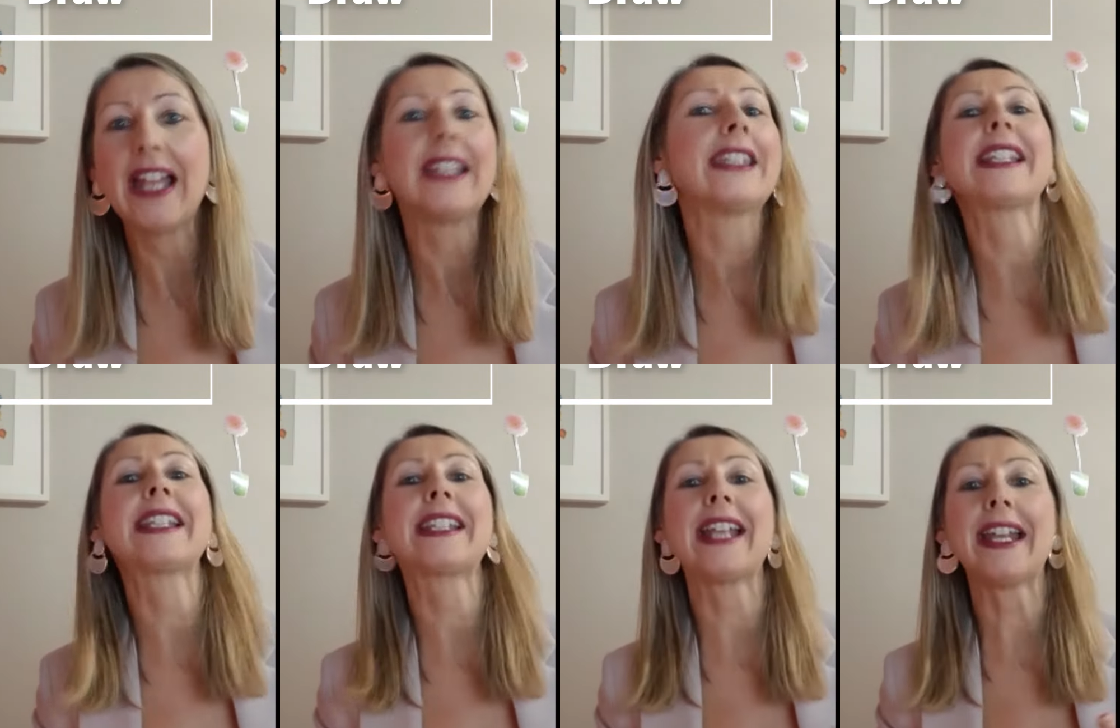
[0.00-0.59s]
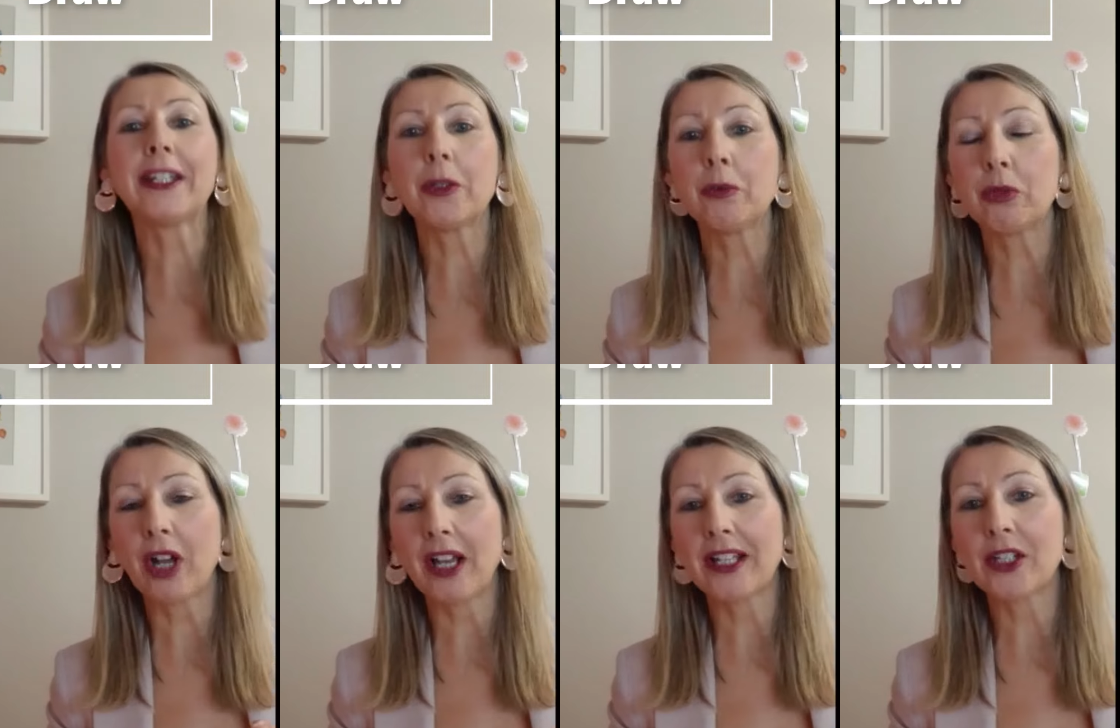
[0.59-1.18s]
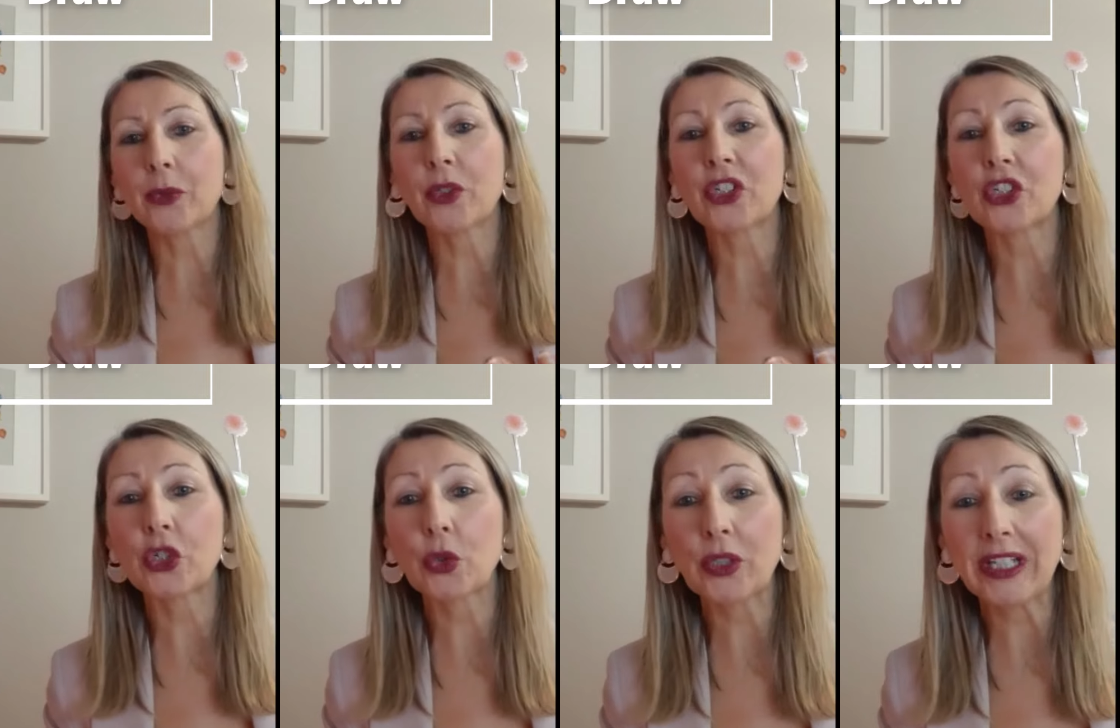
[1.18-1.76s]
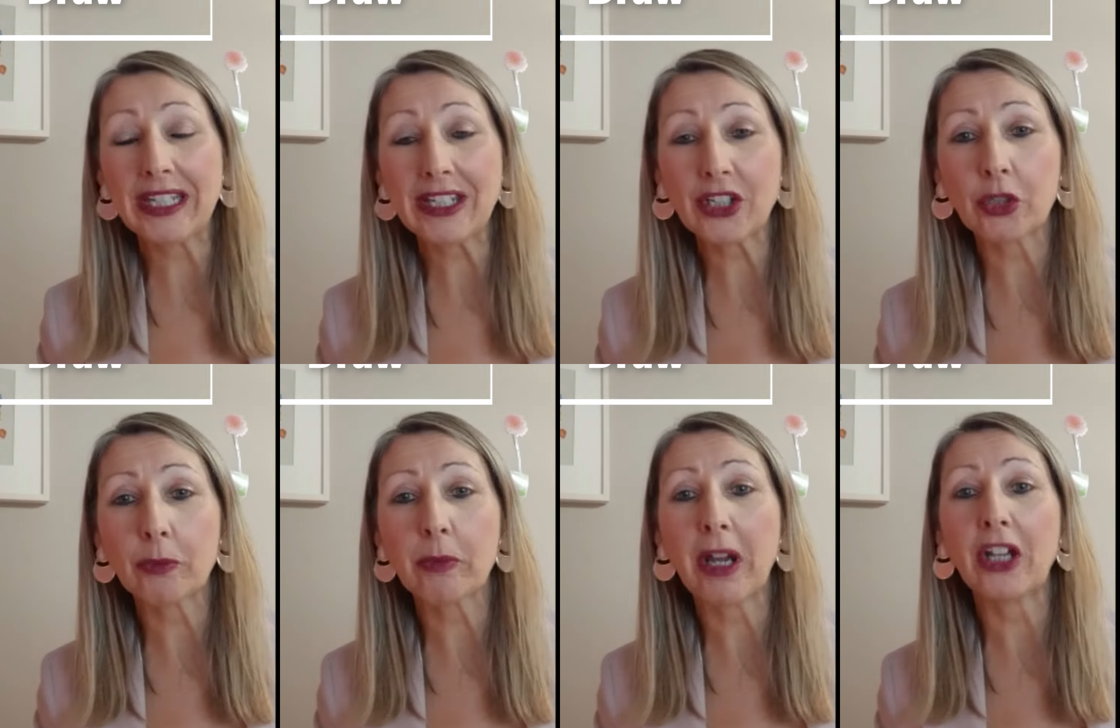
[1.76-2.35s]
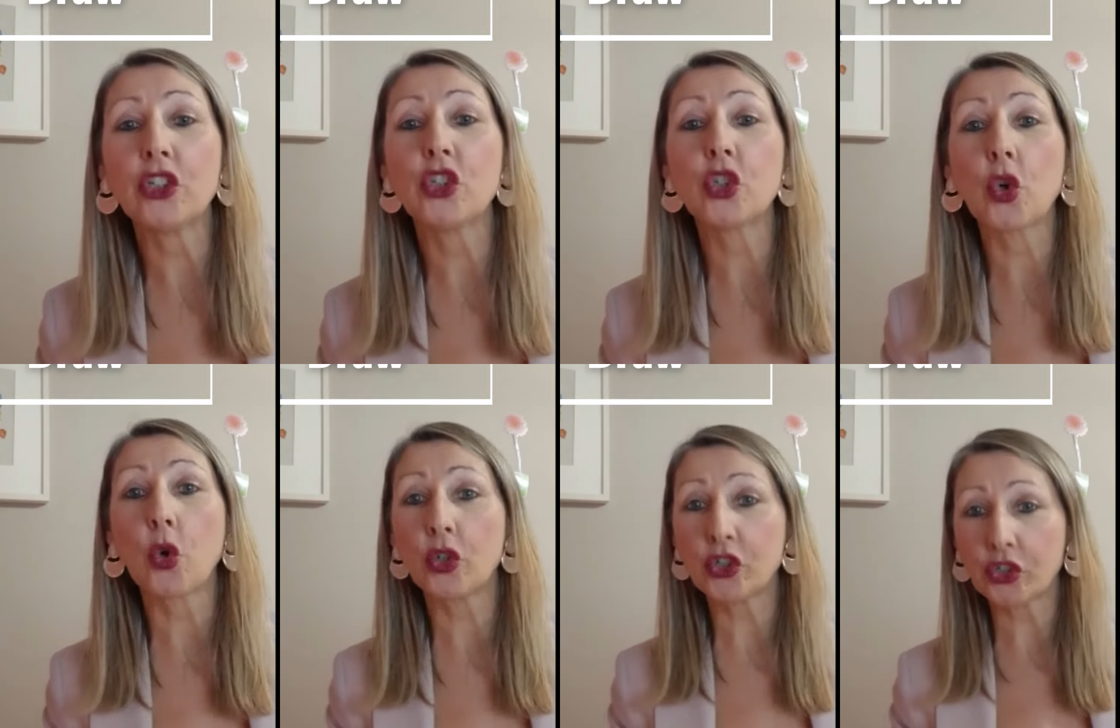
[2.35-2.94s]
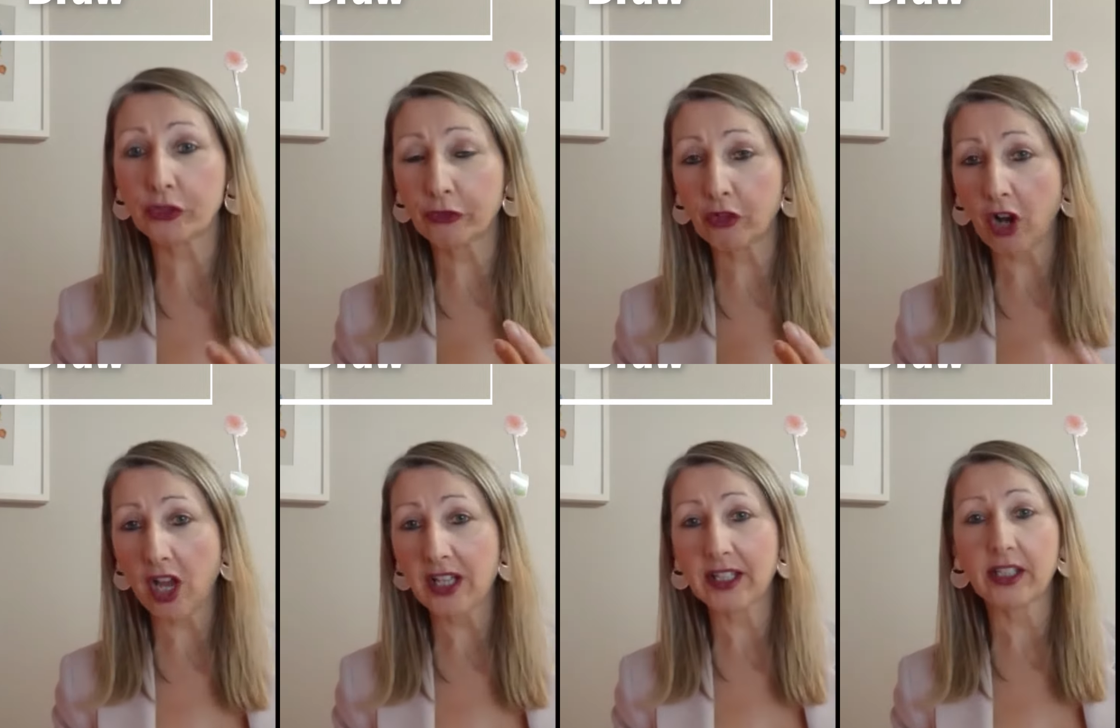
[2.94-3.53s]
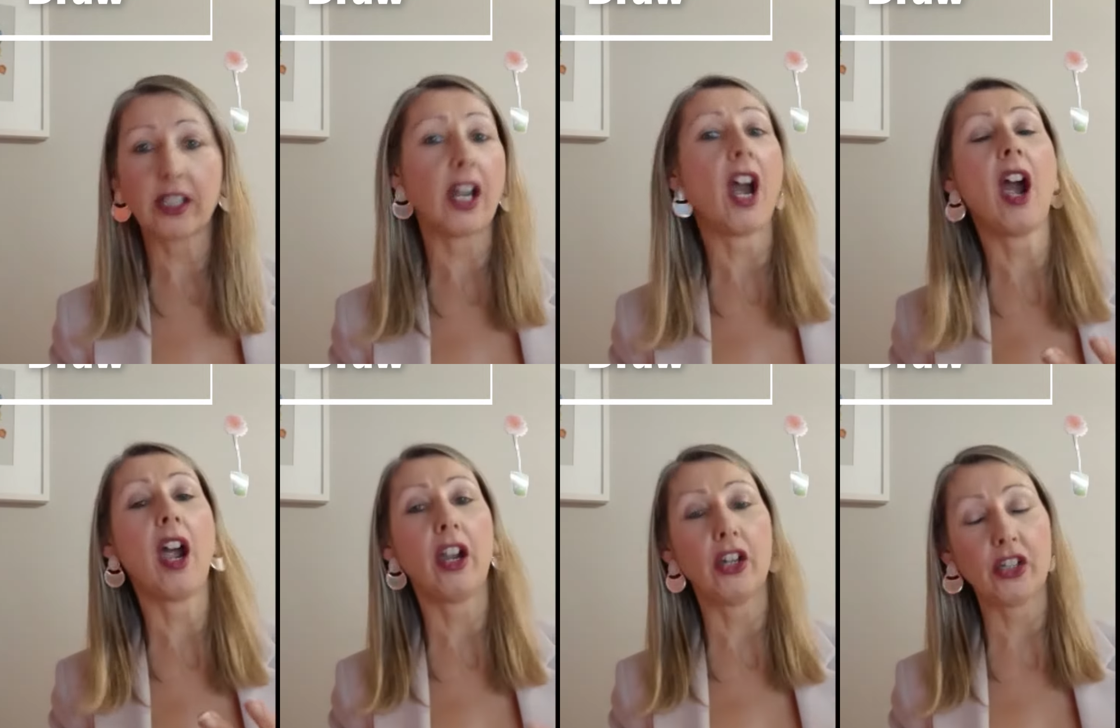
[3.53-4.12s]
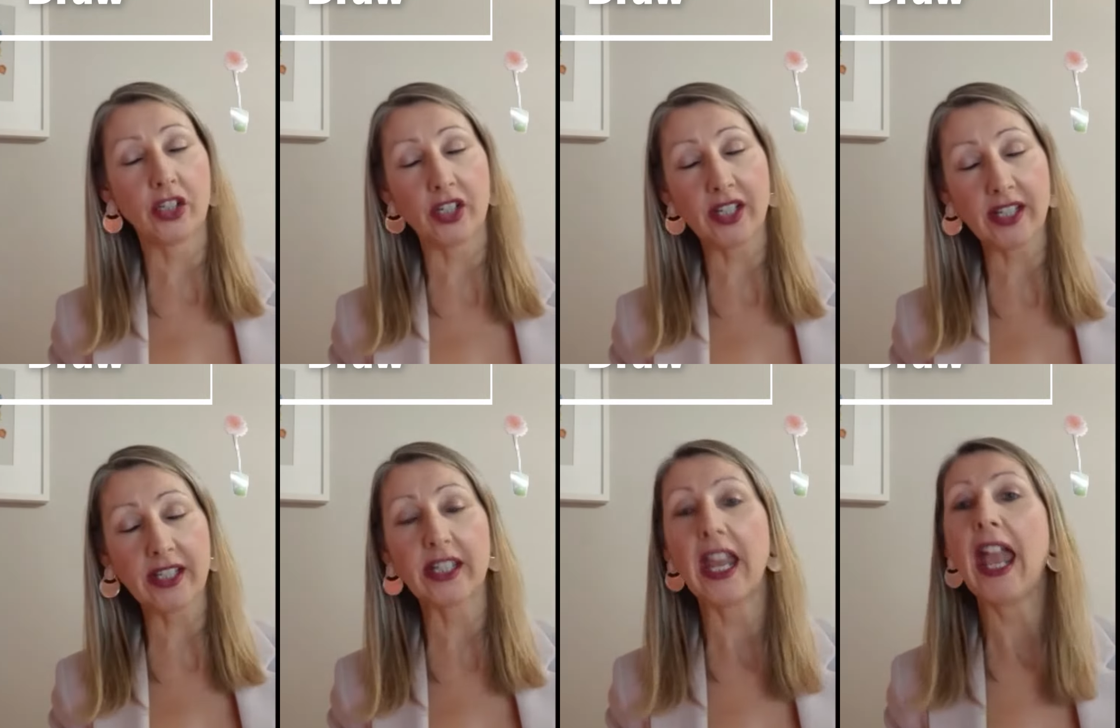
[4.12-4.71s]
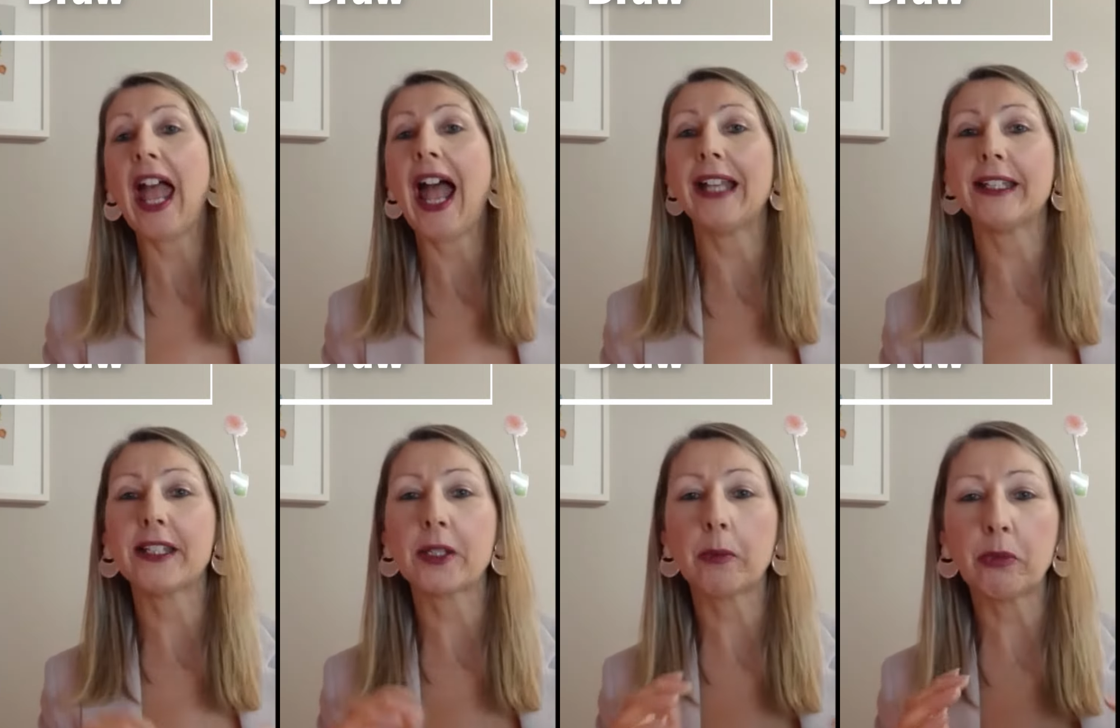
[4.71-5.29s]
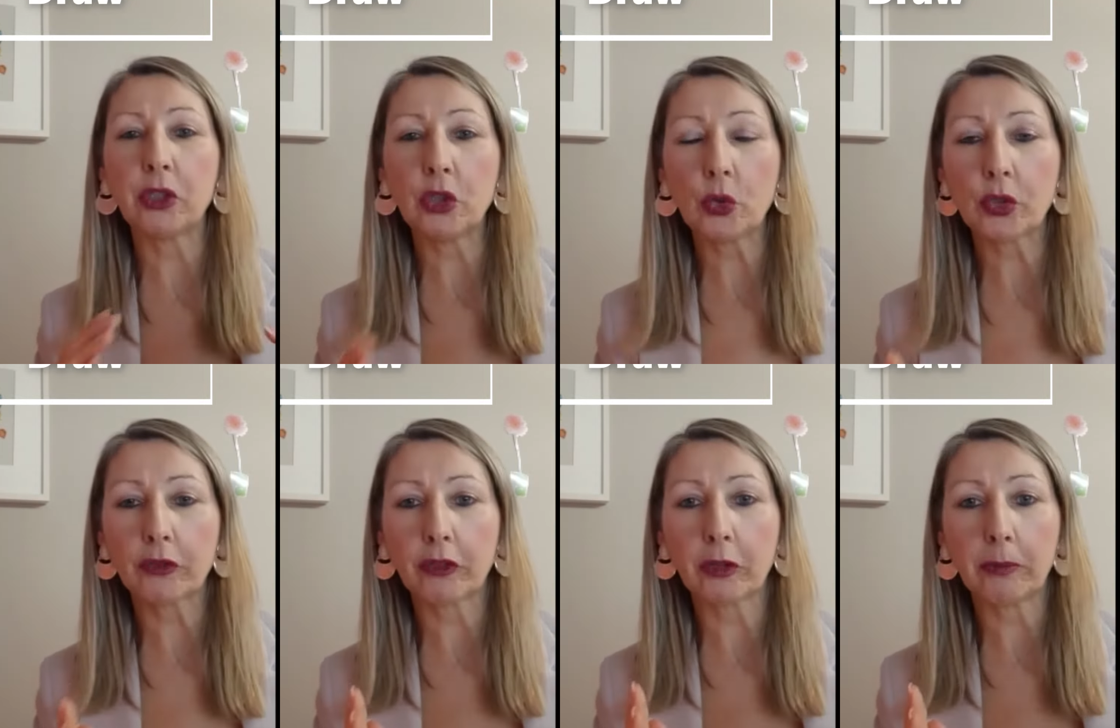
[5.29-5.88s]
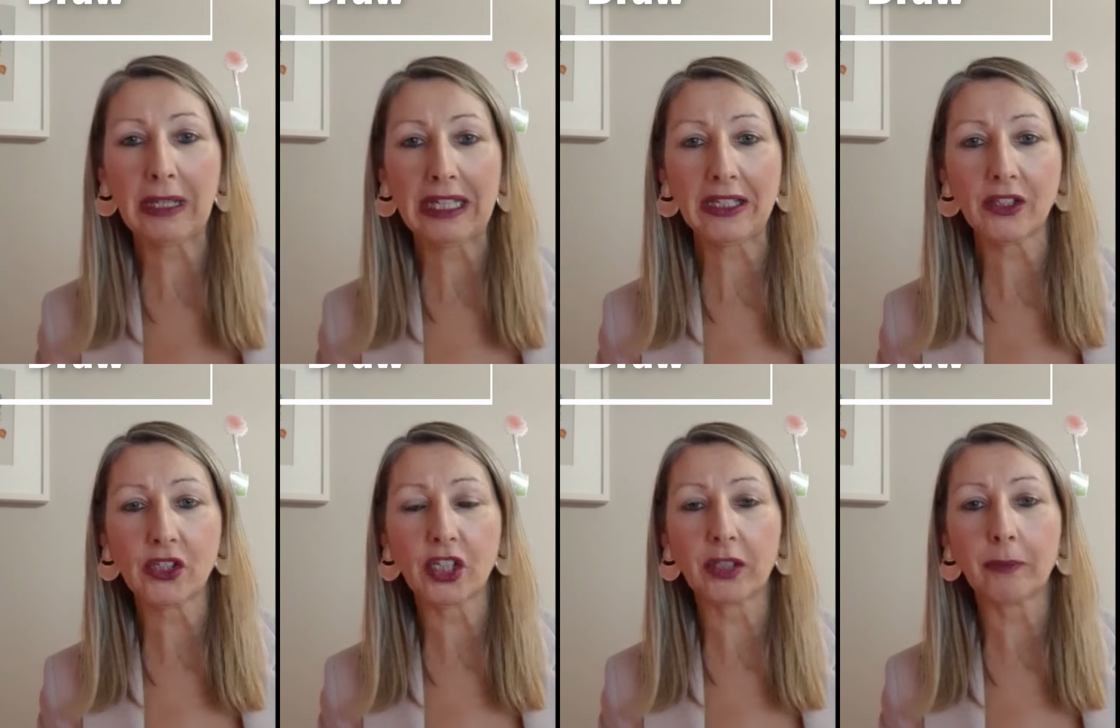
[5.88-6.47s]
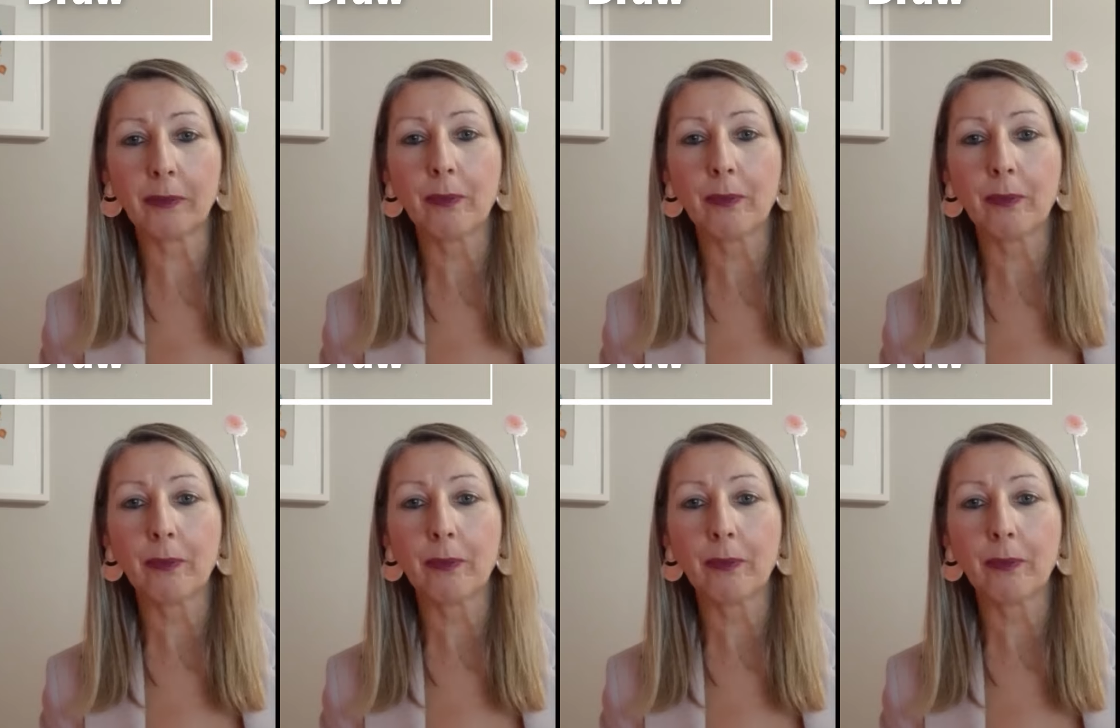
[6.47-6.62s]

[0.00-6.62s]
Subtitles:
The second prize was donated by George Frost Artist, and it's a beautiful painting.